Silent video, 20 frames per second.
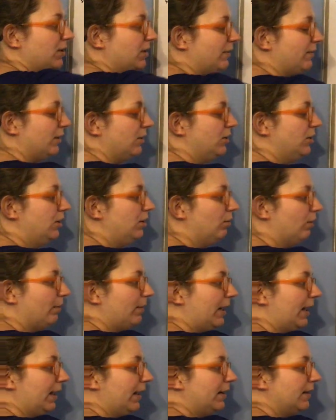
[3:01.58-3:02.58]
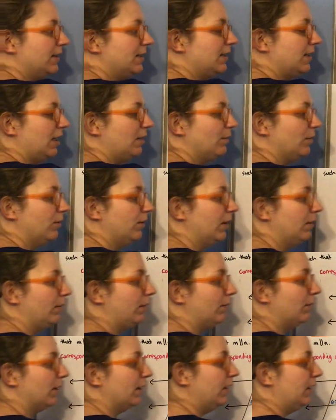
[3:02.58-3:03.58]
72, we're back in the same boat that we
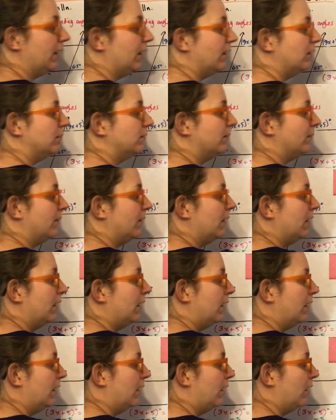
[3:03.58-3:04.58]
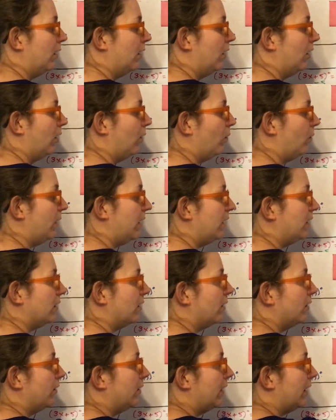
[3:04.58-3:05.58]
were here. We
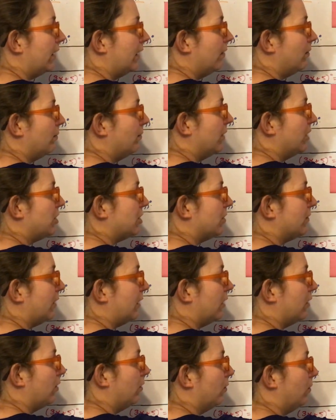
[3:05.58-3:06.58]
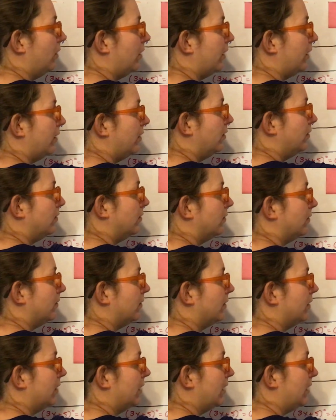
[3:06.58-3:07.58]
know that measure of angle 1
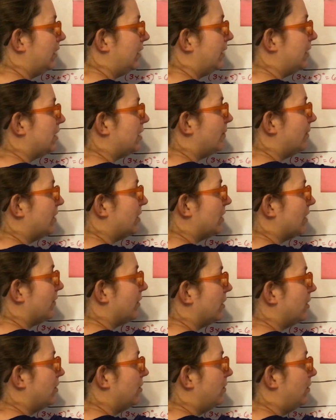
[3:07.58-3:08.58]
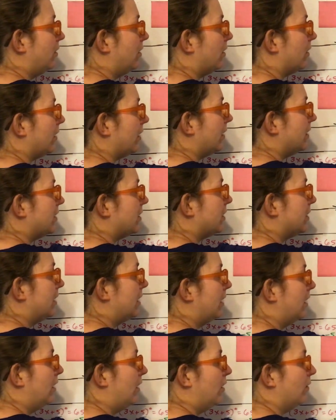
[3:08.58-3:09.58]
needs to be 72 degrees
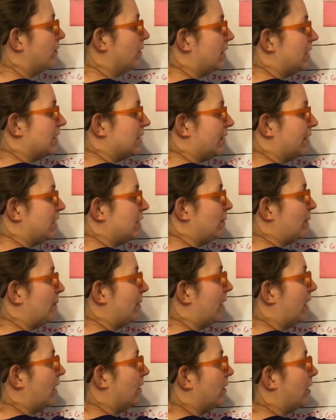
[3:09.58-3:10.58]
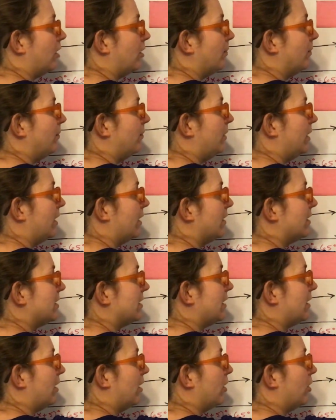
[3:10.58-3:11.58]
for these lines to be parallel because
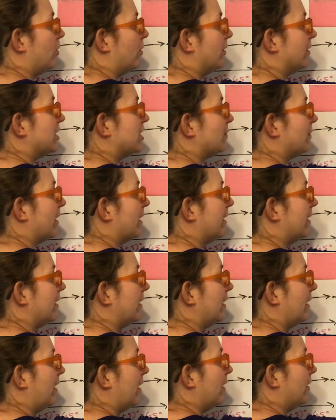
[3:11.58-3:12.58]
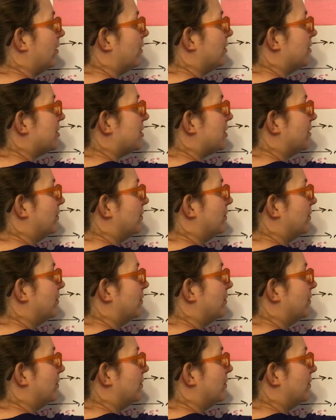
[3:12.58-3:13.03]
they are corresponding angles.